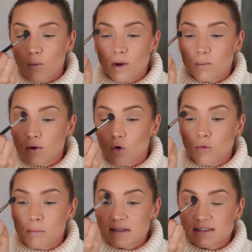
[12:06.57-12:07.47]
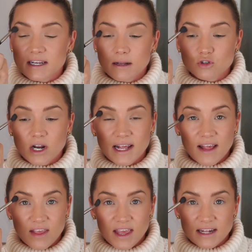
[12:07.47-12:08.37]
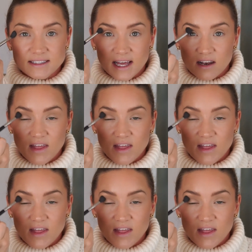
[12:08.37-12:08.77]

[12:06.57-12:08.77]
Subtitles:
when we're all busy and I'm trying to get the kids out of